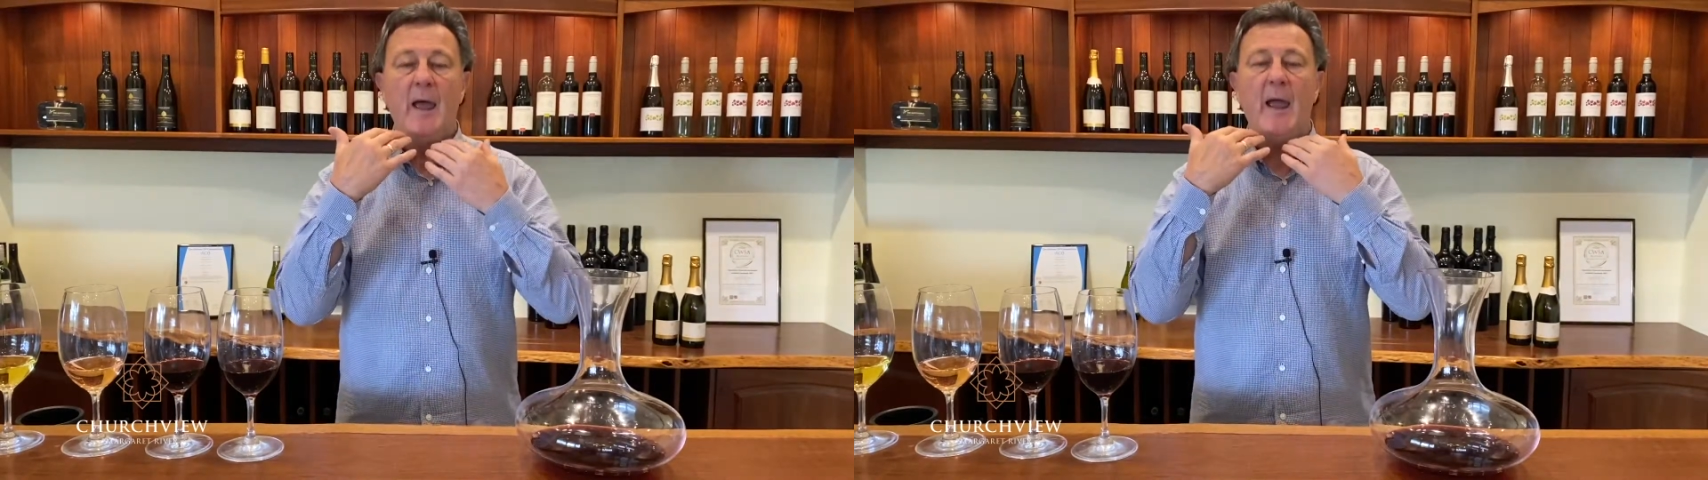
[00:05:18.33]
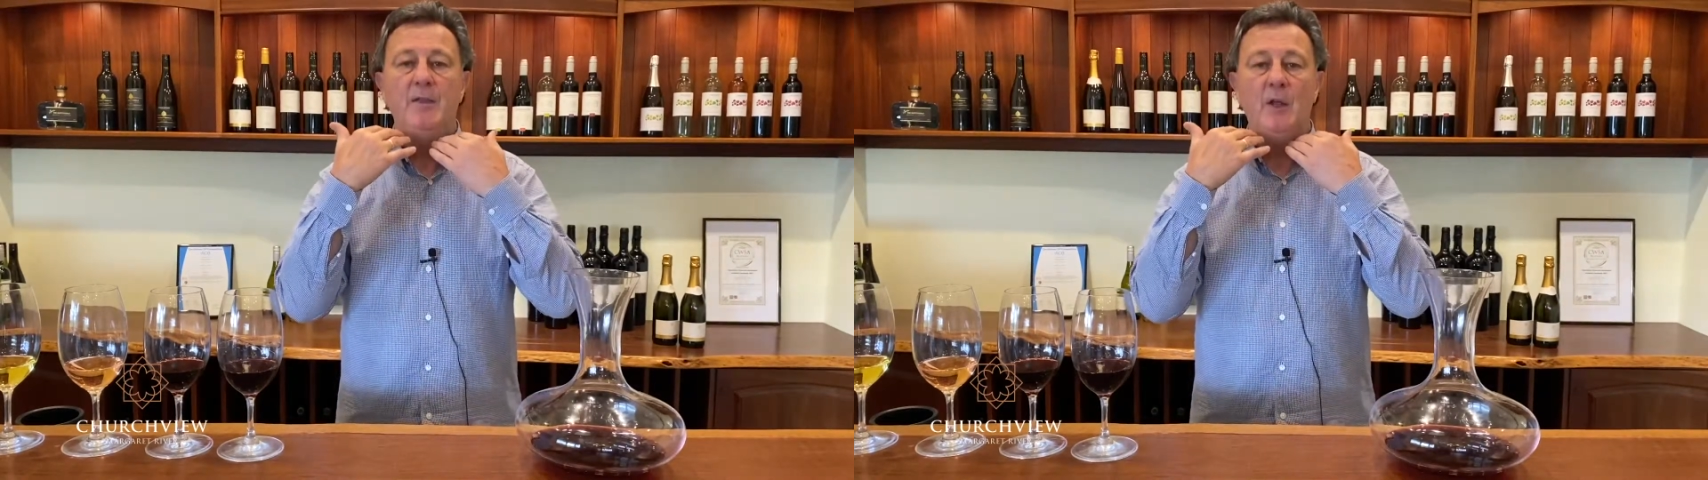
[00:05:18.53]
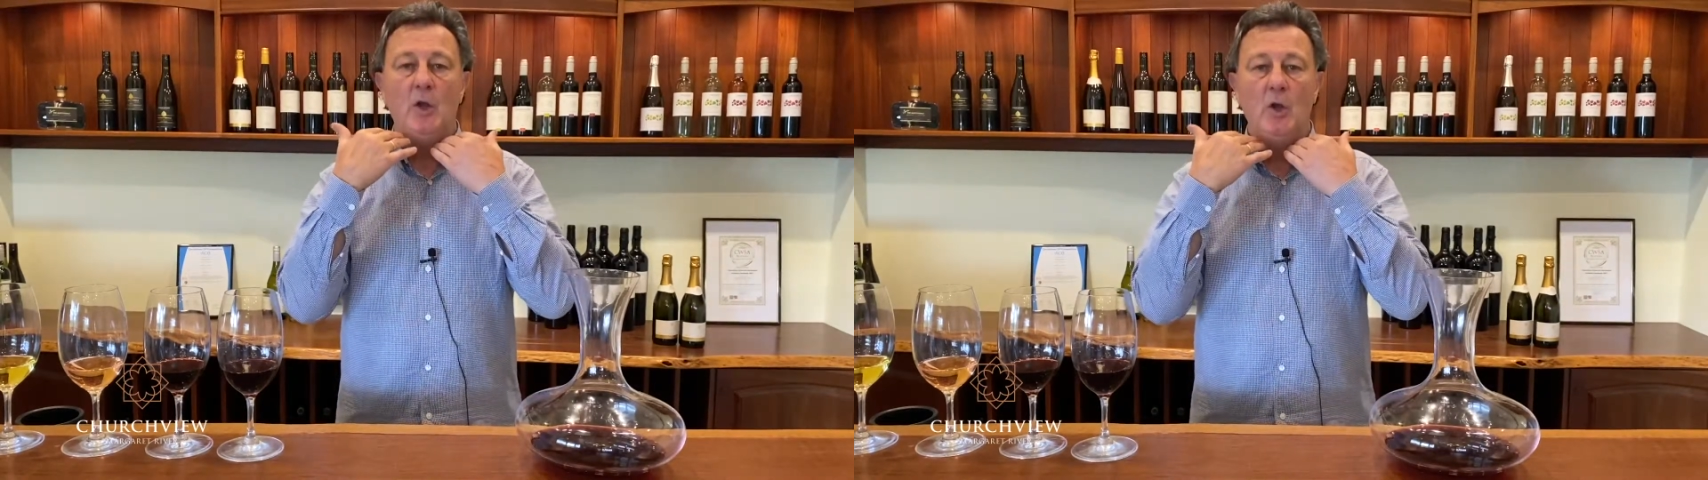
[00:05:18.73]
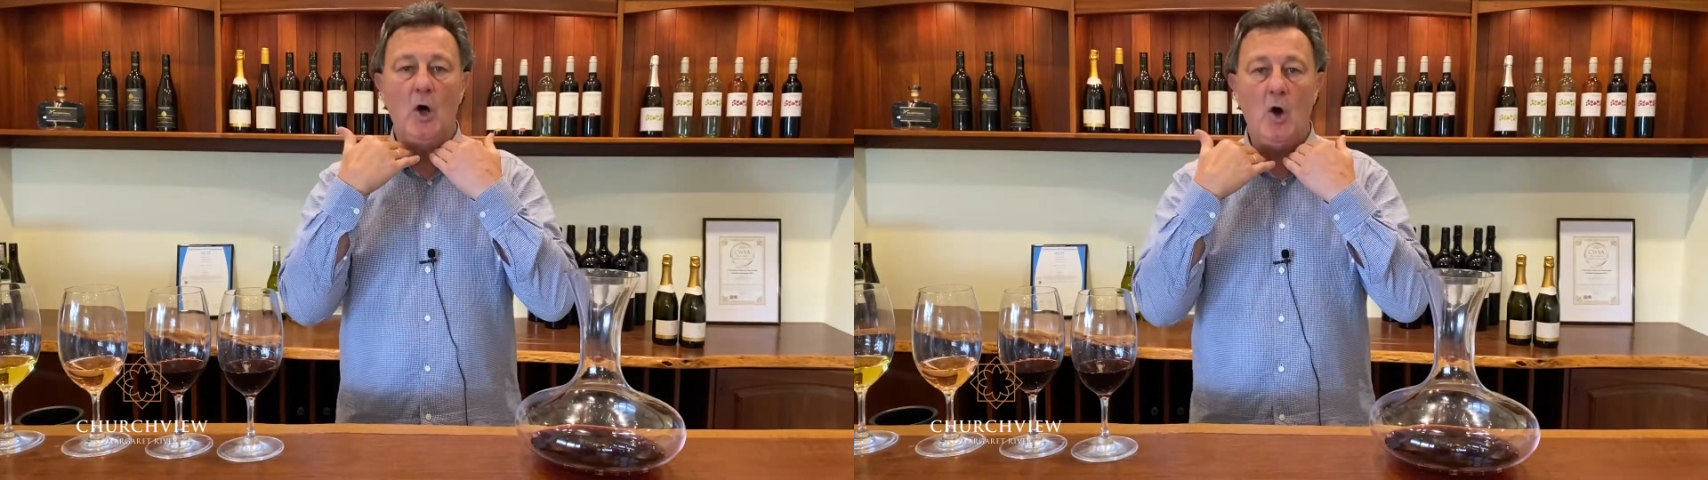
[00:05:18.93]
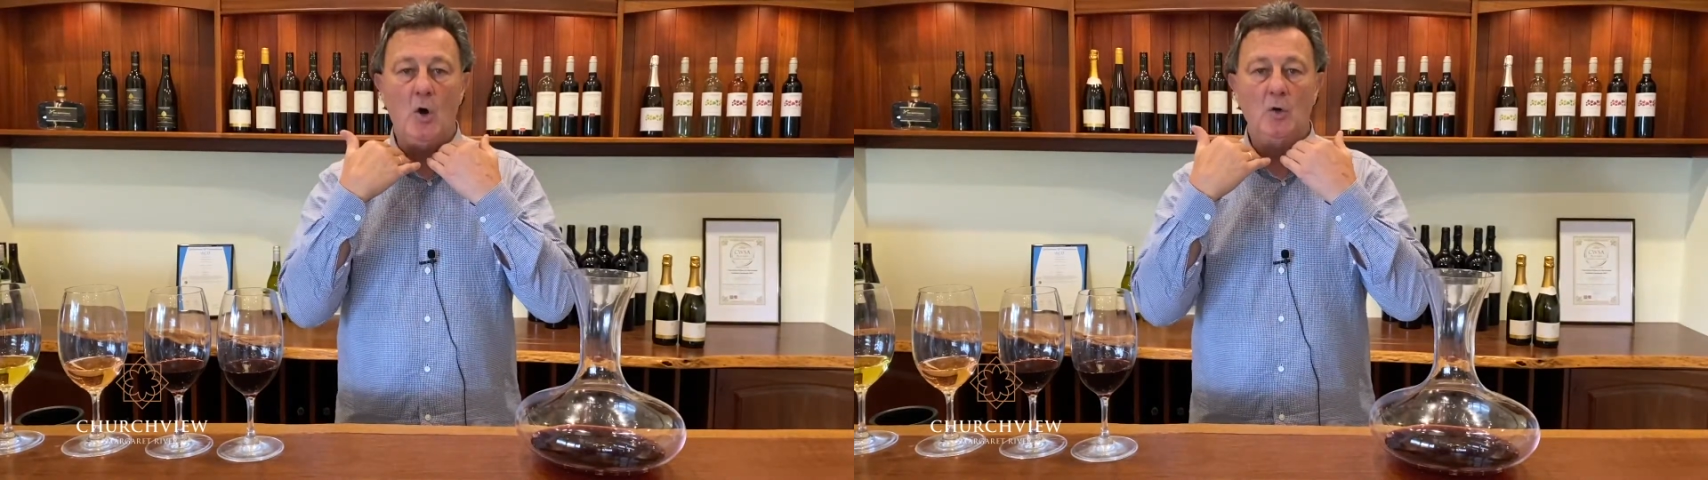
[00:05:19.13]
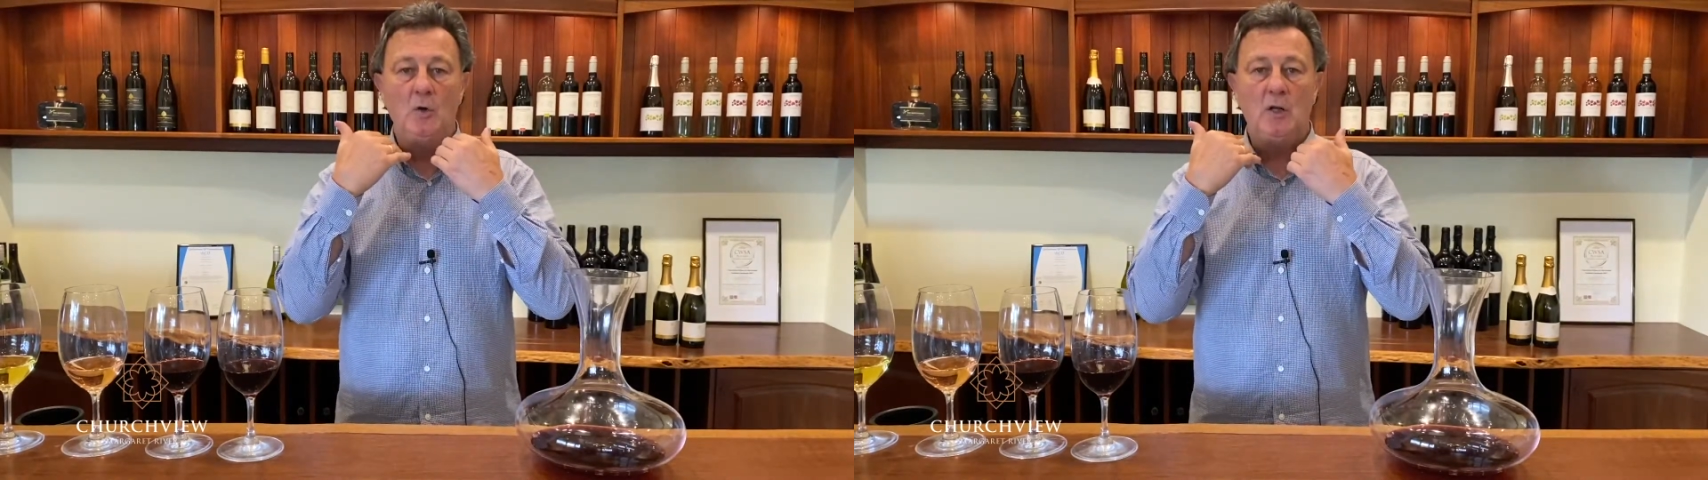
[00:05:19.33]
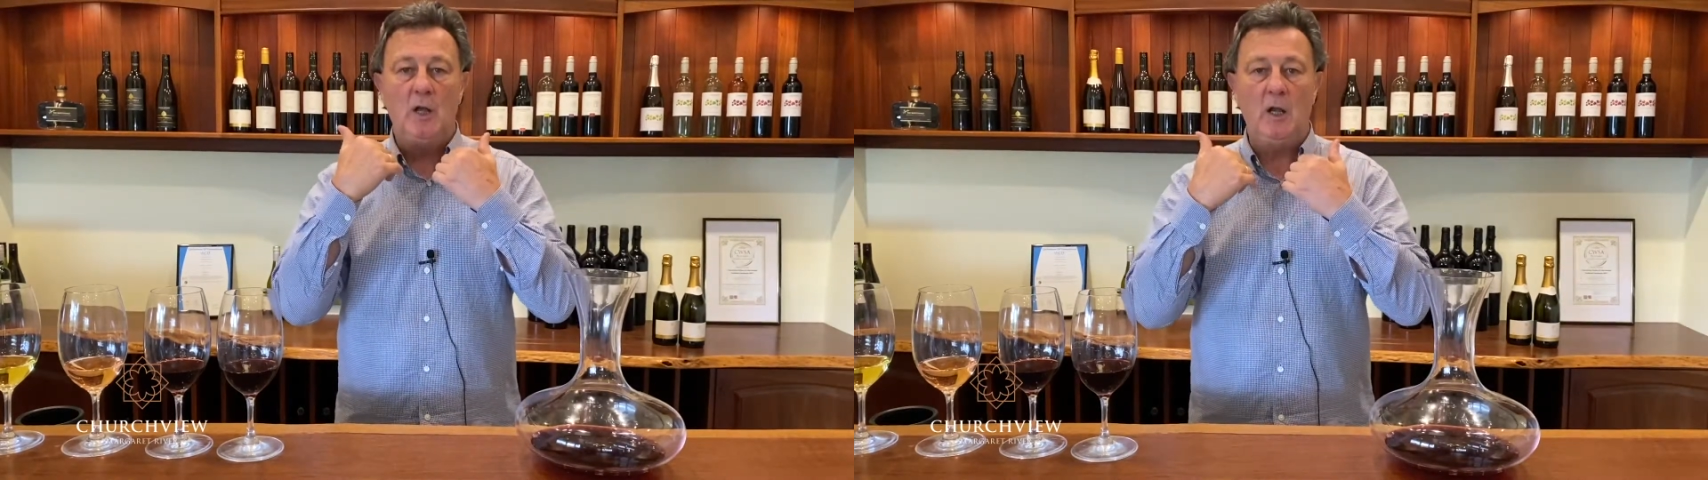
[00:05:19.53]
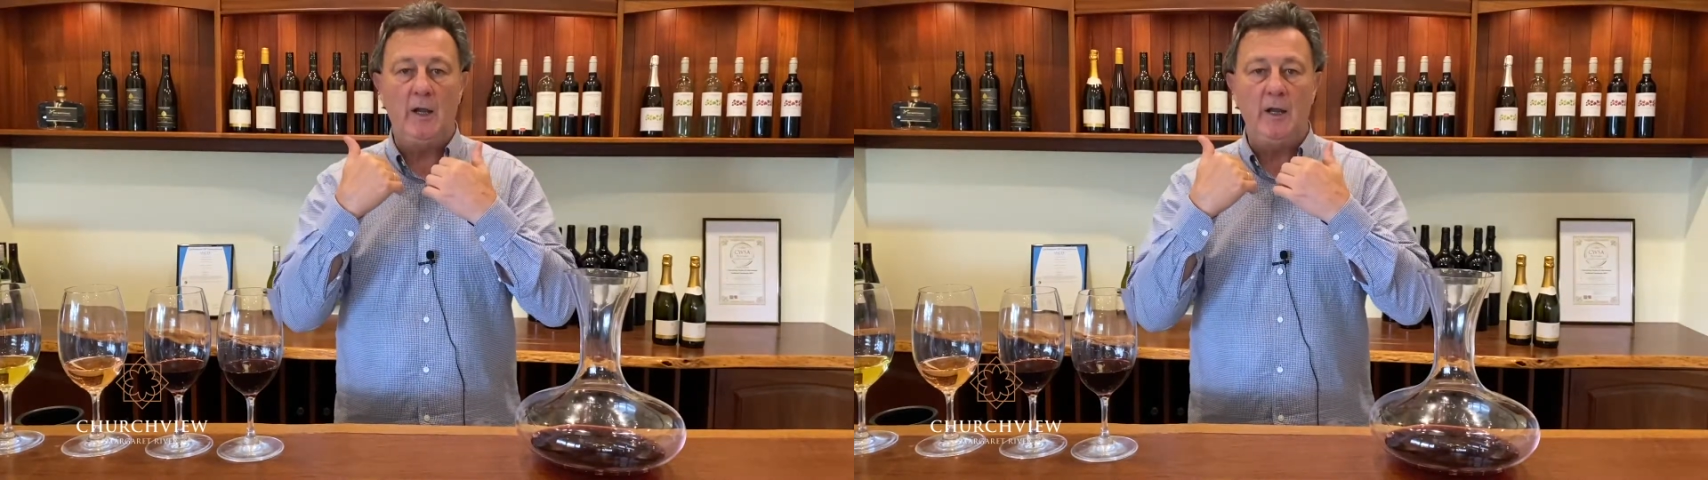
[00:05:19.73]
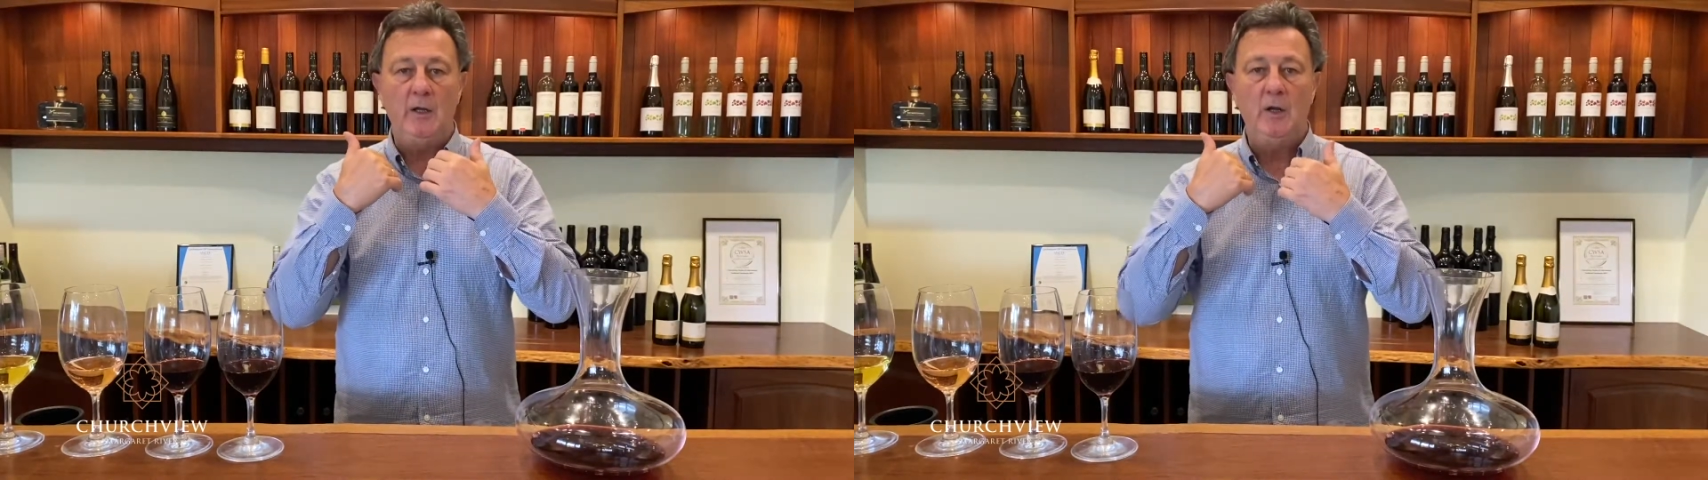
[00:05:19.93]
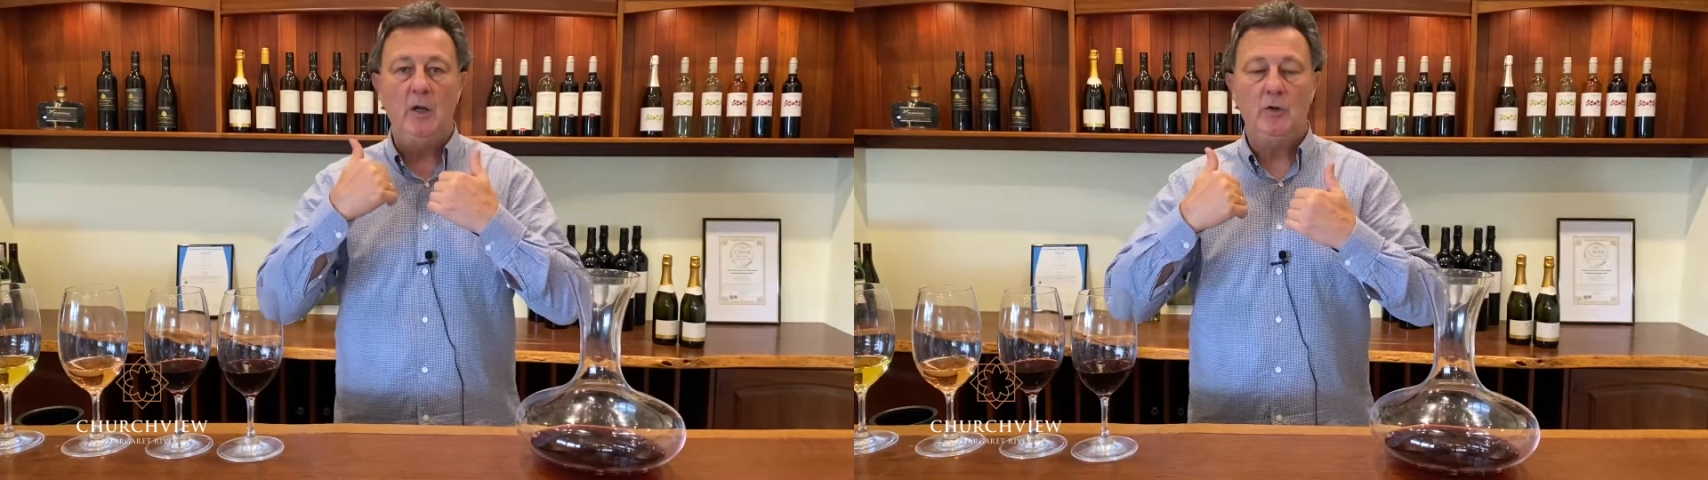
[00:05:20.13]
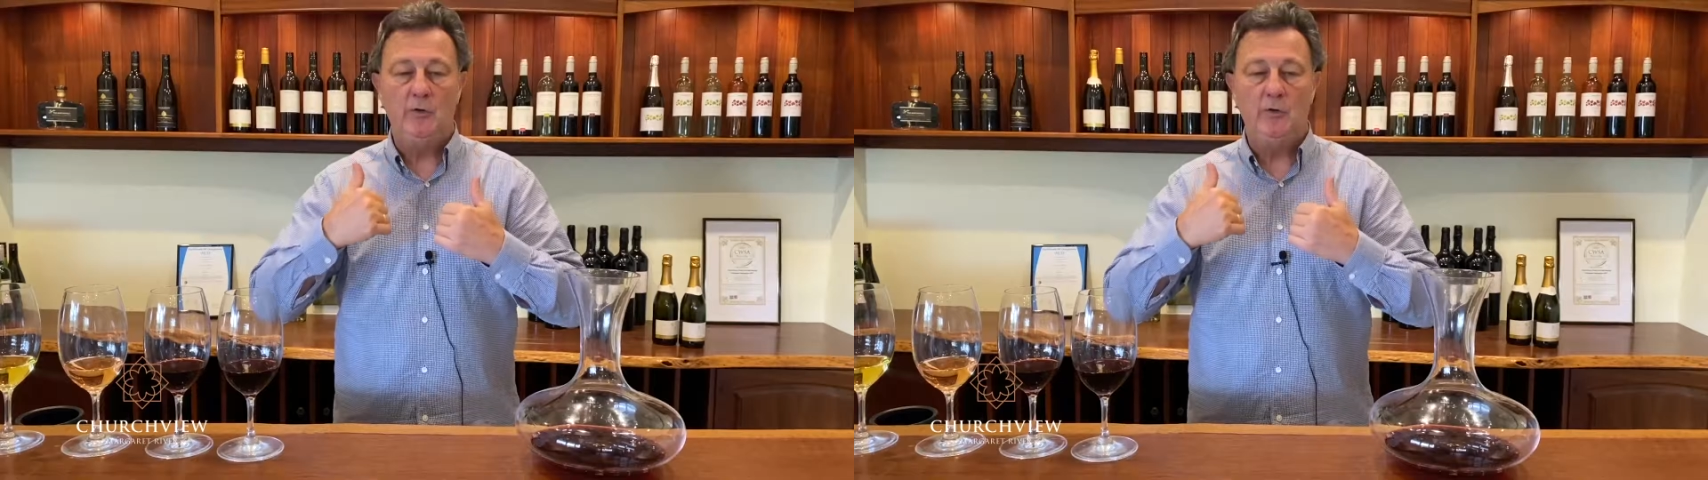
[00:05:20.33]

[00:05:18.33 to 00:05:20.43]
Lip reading: and the long, clean,